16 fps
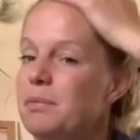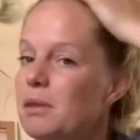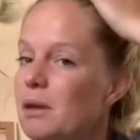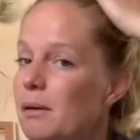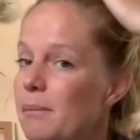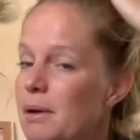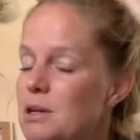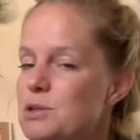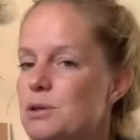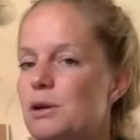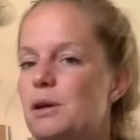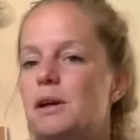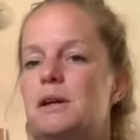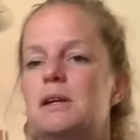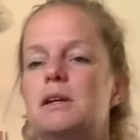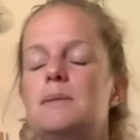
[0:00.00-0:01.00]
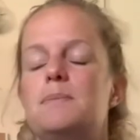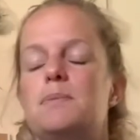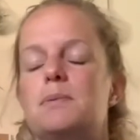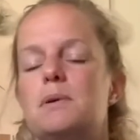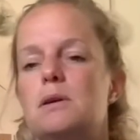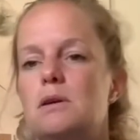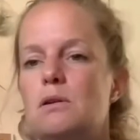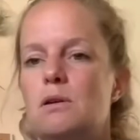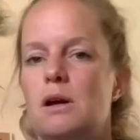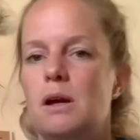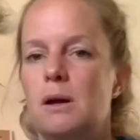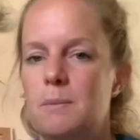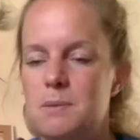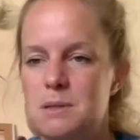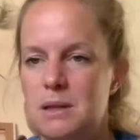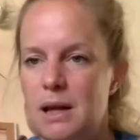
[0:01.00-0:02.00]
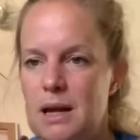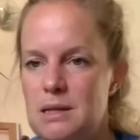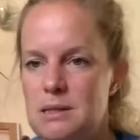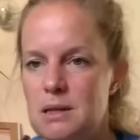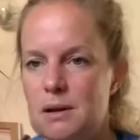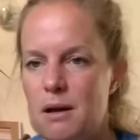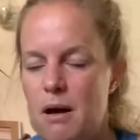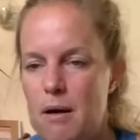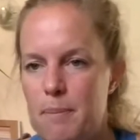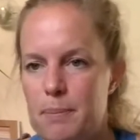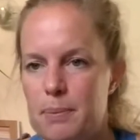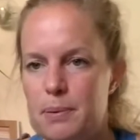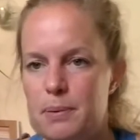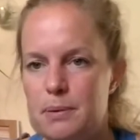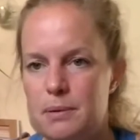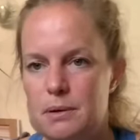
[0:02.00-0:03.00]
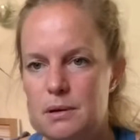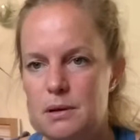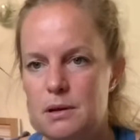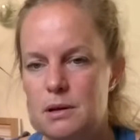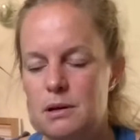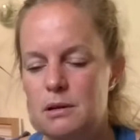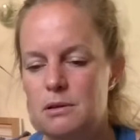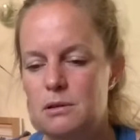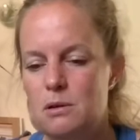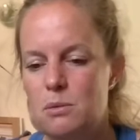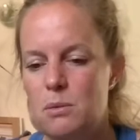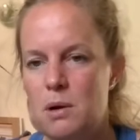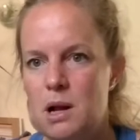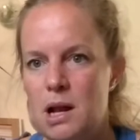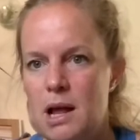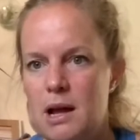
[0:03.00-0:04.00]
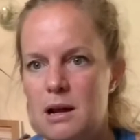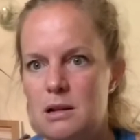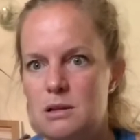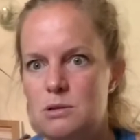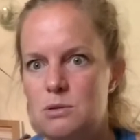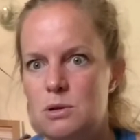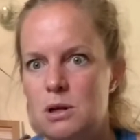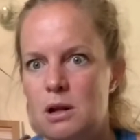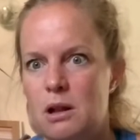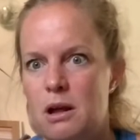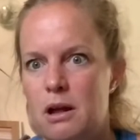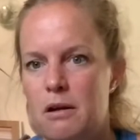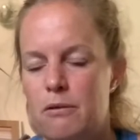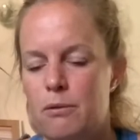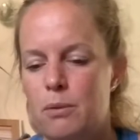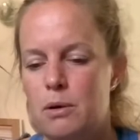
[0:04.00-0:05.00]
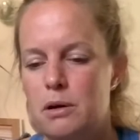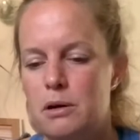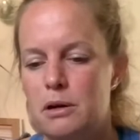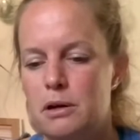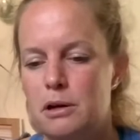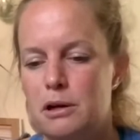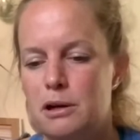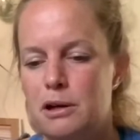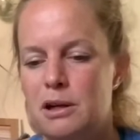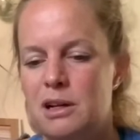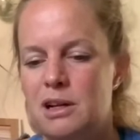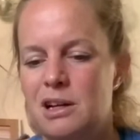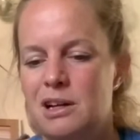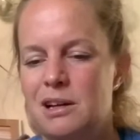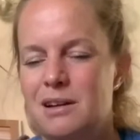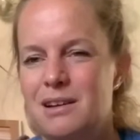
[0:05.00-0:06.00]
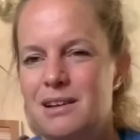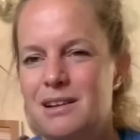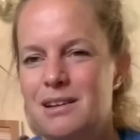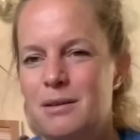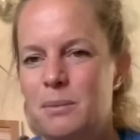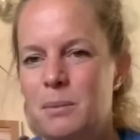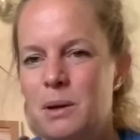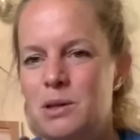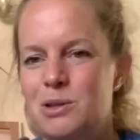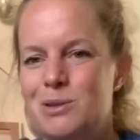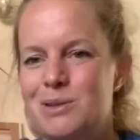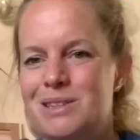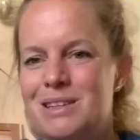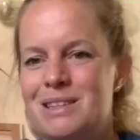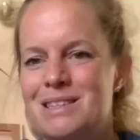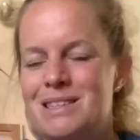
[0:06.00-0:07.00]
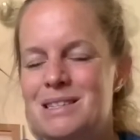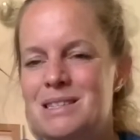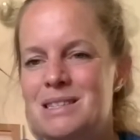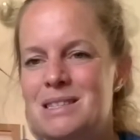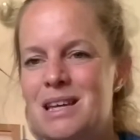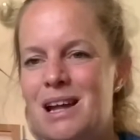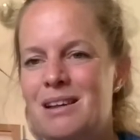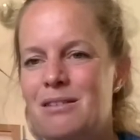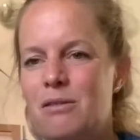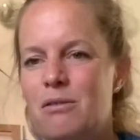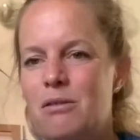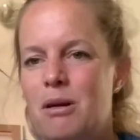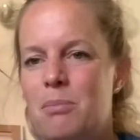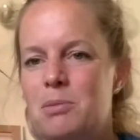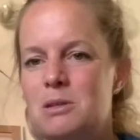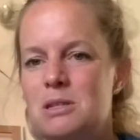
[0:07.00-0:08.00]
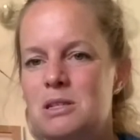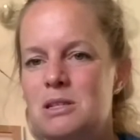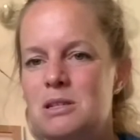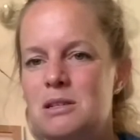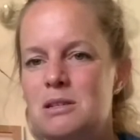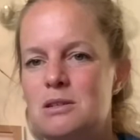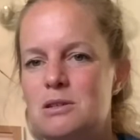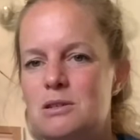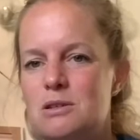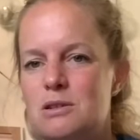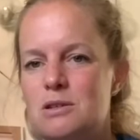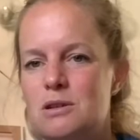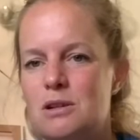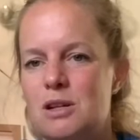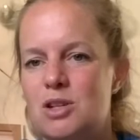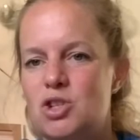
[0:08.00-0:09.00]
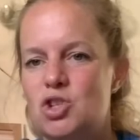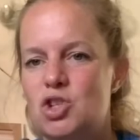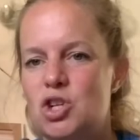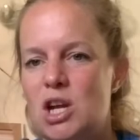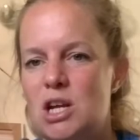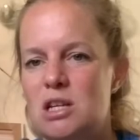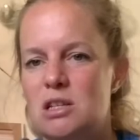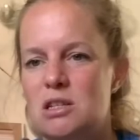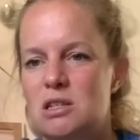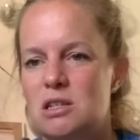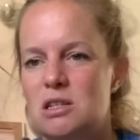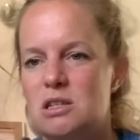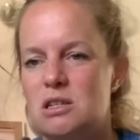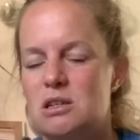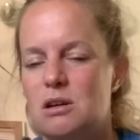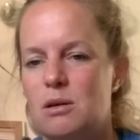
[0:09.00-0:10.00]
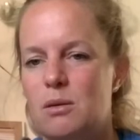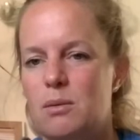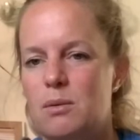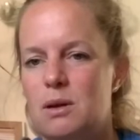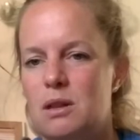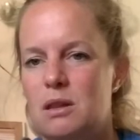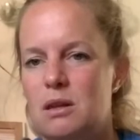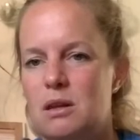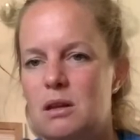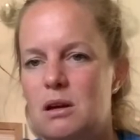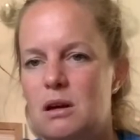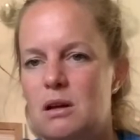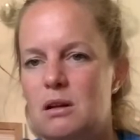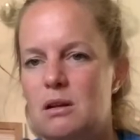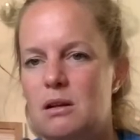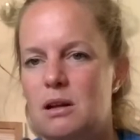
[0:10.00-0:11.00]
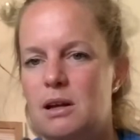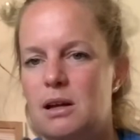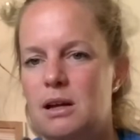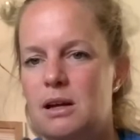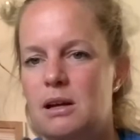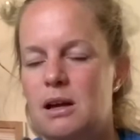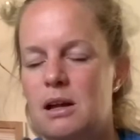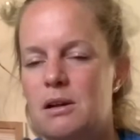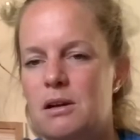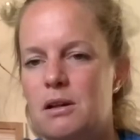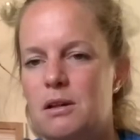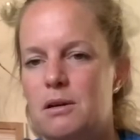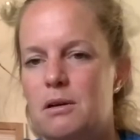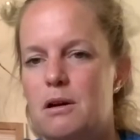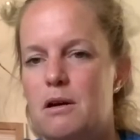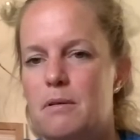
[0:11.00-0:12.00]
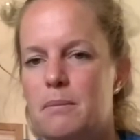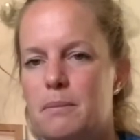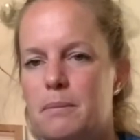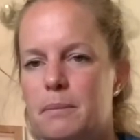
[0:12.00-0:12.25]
Make sure you keep your hips nice and up. So one leg is doing a lot of work. When you did 10 repetitions, you're gonna change with the other leg and other arm.